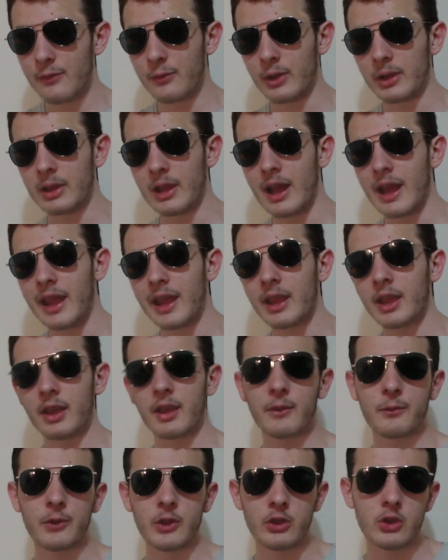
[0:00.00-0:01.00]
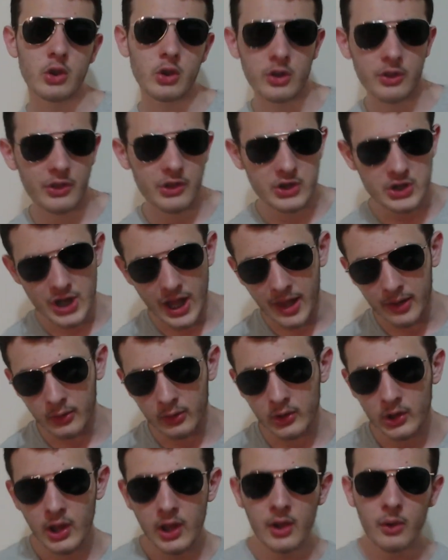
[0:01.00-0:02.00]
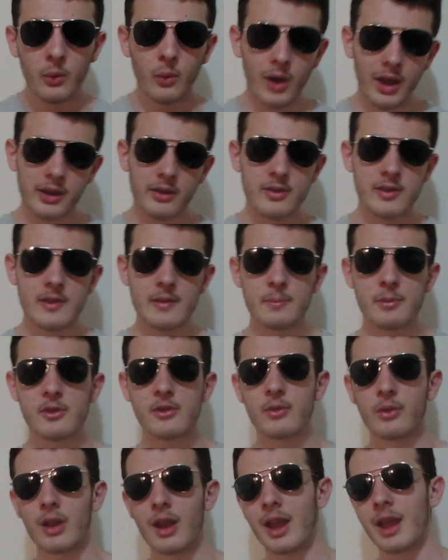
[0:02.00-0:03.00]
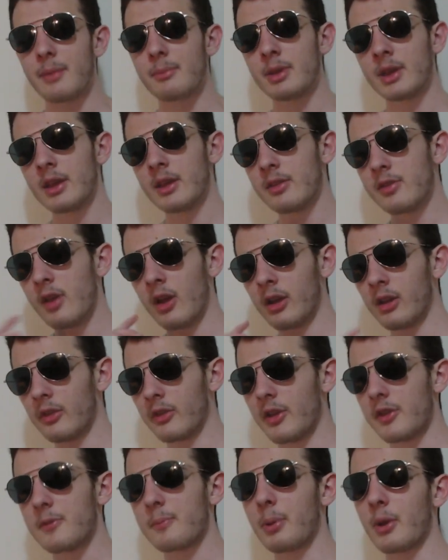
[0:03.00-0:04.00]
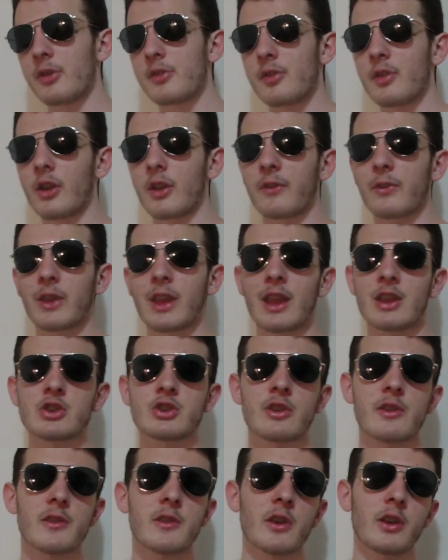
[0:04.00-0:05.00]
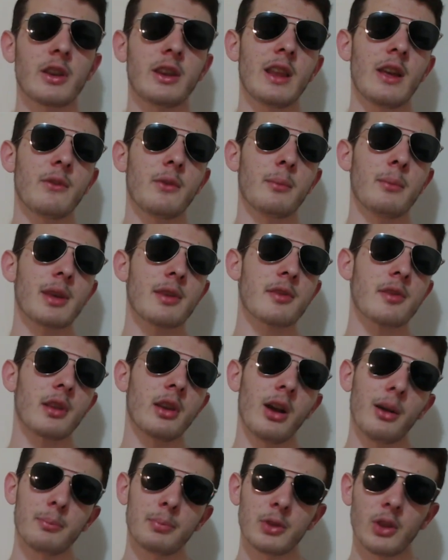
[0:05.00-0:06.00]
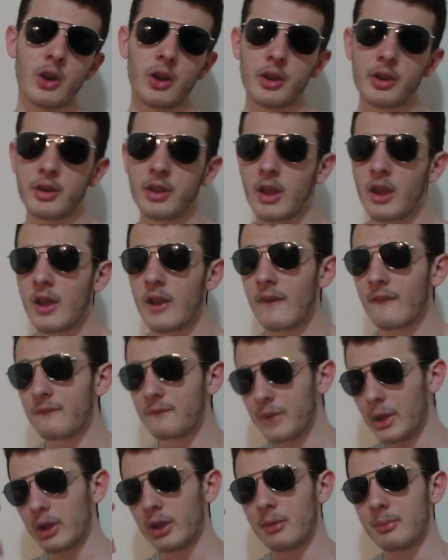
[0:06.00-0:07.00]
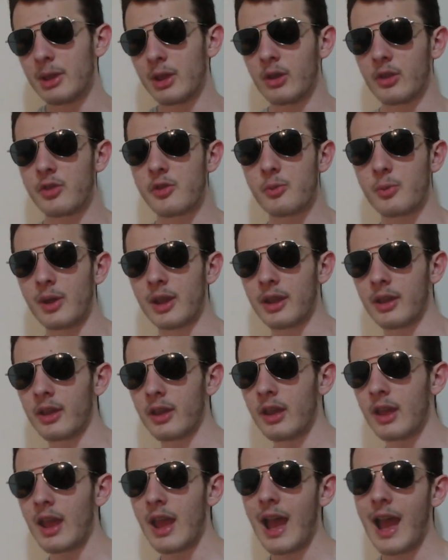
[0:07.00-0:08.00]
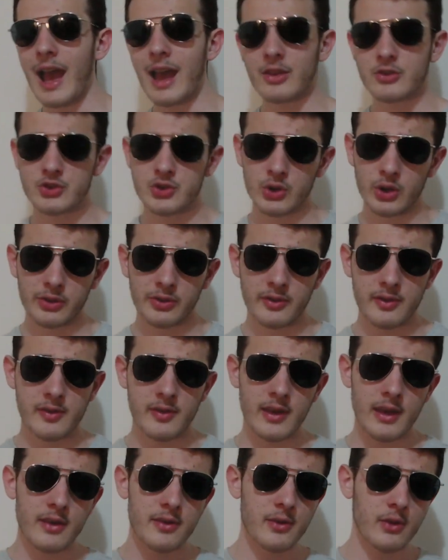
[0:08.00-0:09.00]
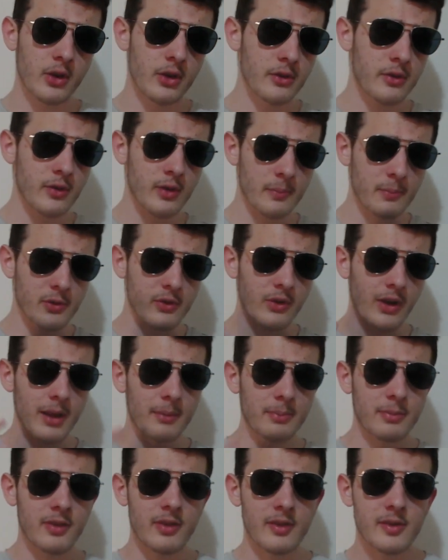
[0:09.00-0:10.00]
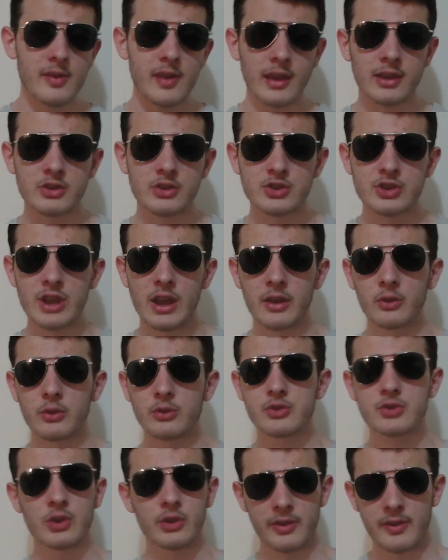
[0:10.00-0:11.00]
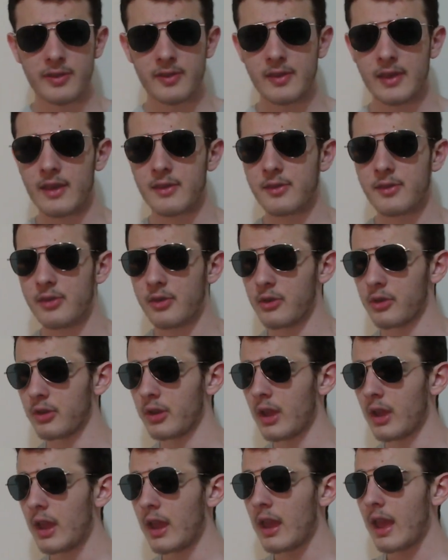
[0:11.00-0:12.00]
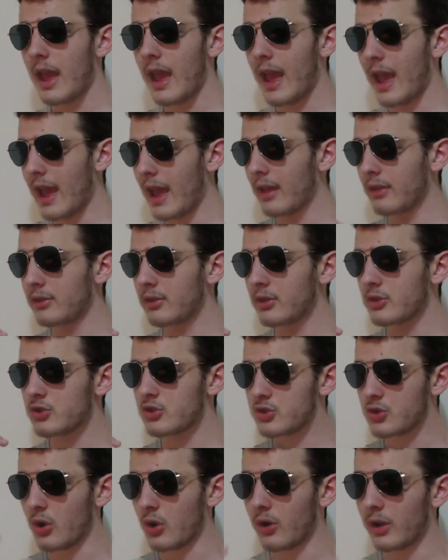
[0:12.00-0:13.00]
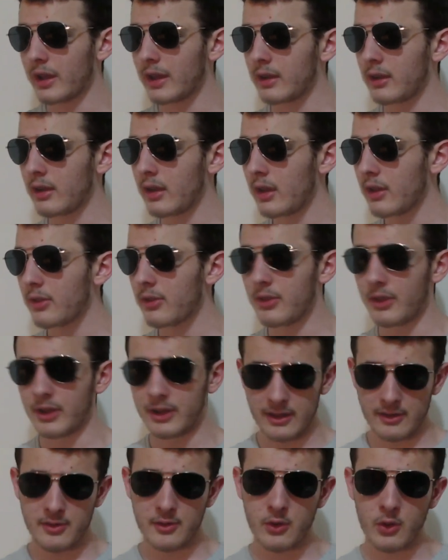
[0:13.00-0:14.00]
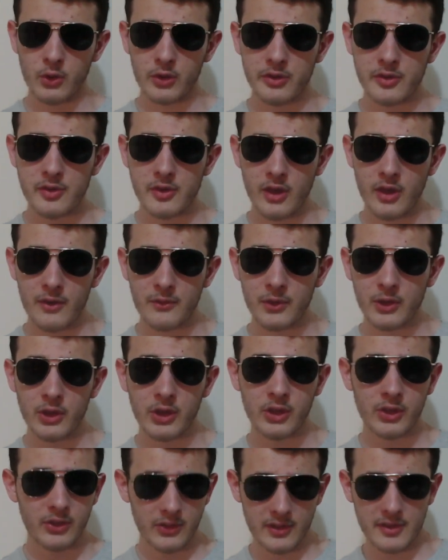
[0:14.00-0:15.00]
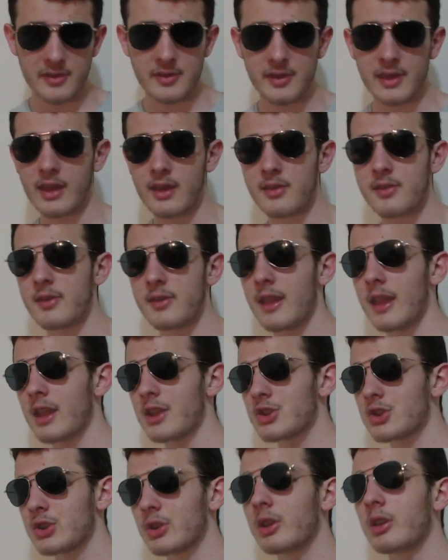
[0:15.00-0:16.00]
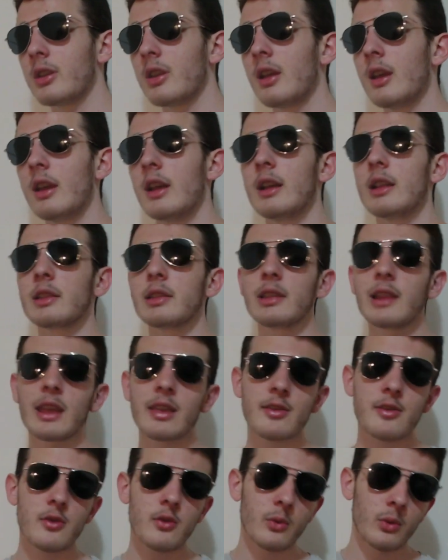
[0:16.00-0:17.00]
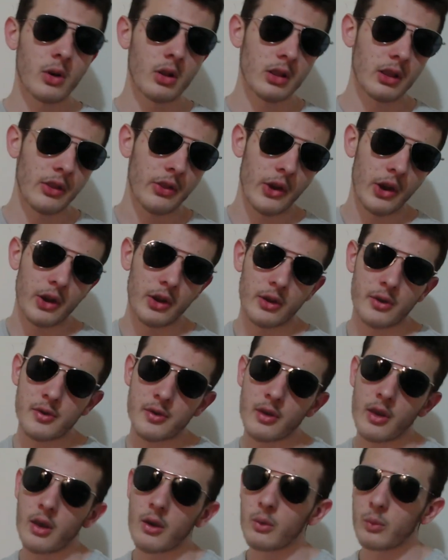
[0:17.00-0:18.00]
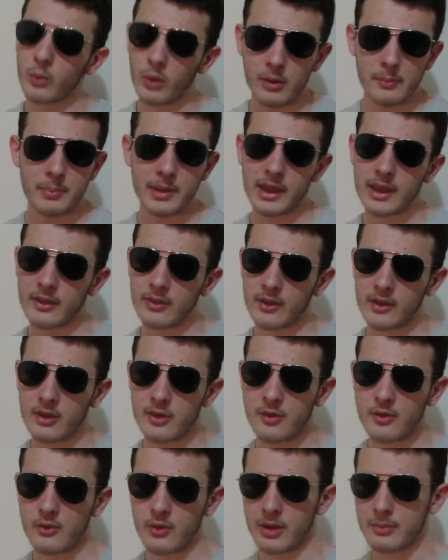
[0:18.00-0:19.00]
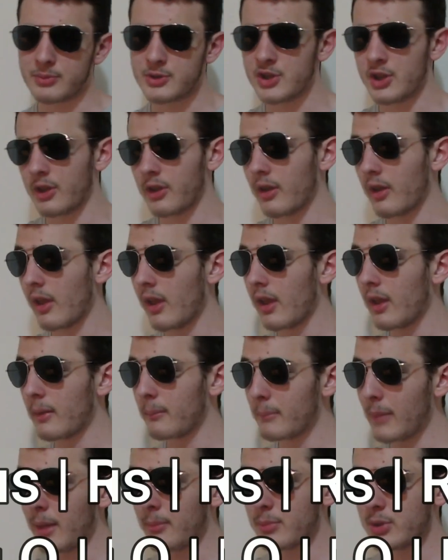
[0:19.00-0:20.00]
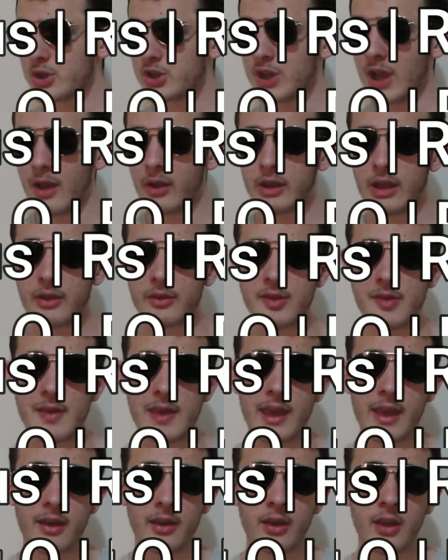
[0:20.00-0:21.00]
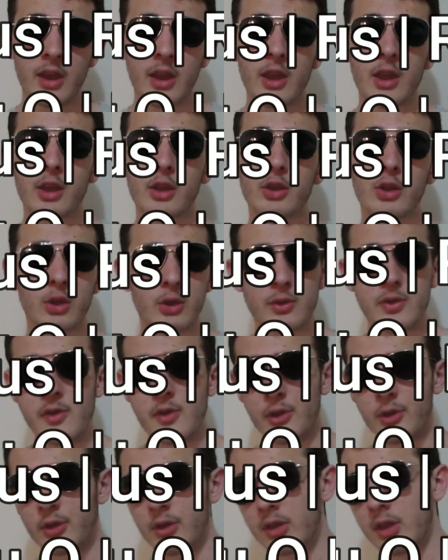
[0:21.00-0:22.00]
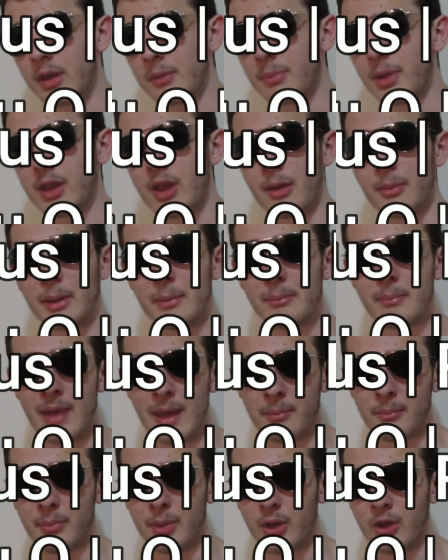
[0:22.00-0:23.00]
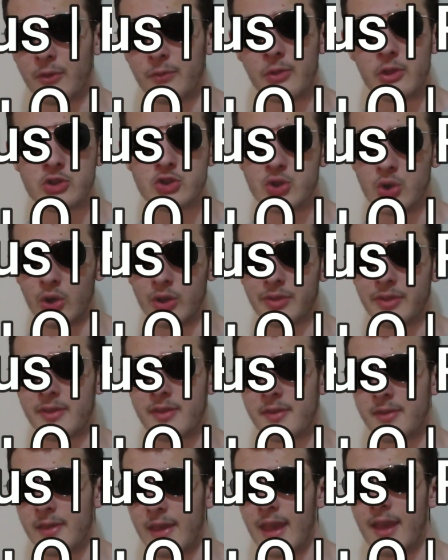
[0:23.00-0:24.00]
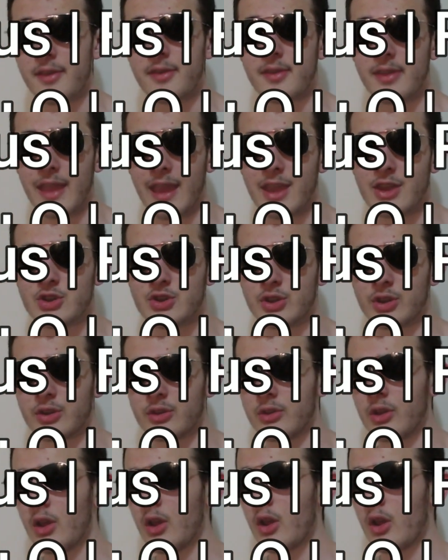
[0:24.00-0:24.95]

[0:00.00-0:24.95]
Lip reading: a like. If you're new to the channel, why not subscribe? Turn on those post notifications so you never miss an upload. Follow me on Twitter, @JordanCSNo. Subscribe to the second channel, JordanCS2. And join the Discord server, The CS Nation. Links to all of those will be in the description. Member shoutouts here. You too can become a member of the Jordan CS Nation,